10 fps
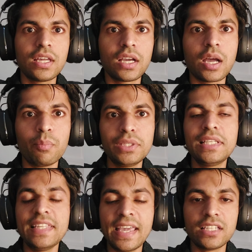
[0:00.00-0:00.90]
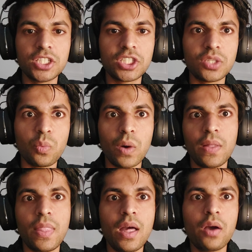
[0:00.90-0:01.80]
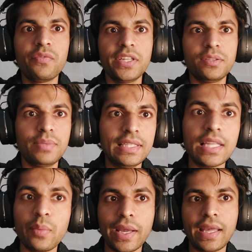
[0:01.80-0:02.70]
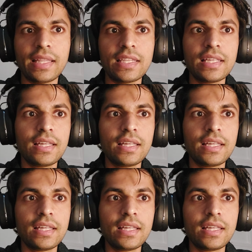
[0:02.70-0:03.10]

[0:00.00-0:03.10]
completely alien to the one we've been living in.